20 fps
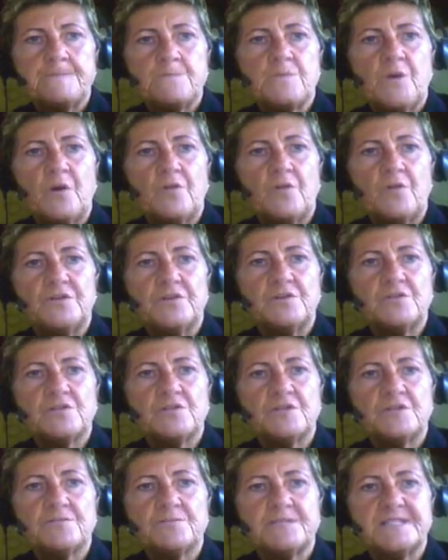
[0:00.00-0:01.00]
Overuse
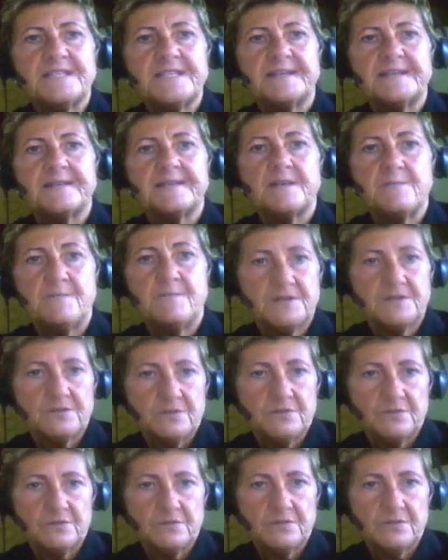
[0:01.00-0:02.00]
of particular
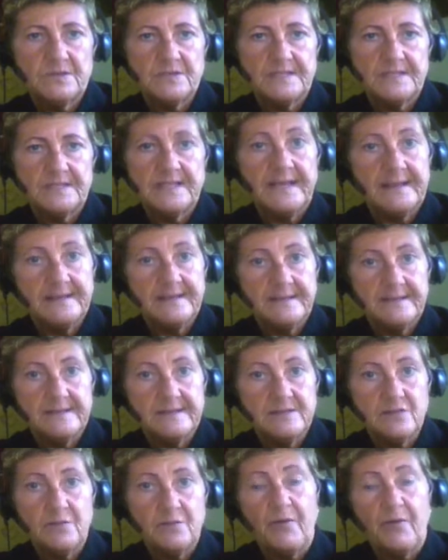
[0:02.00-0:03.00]
muscles and
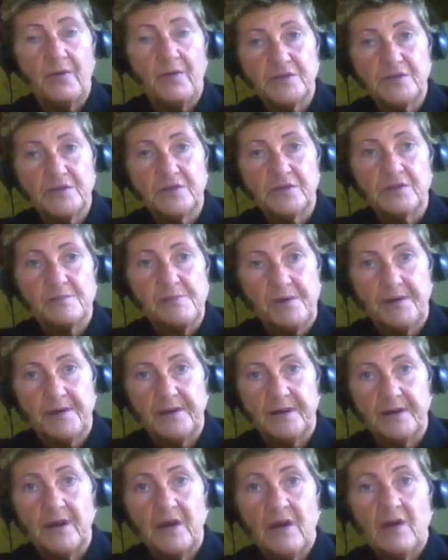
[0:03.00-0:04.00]
tendons or parts of the
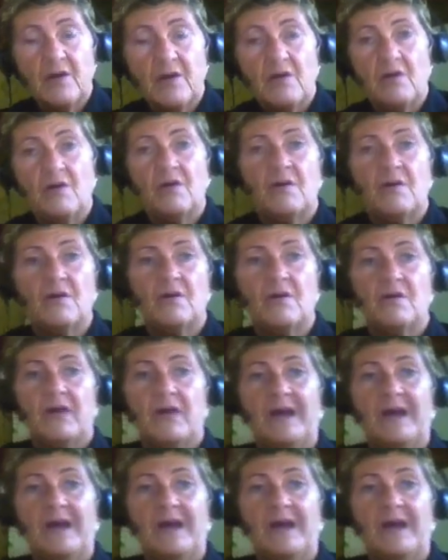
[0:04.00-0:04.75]
body, or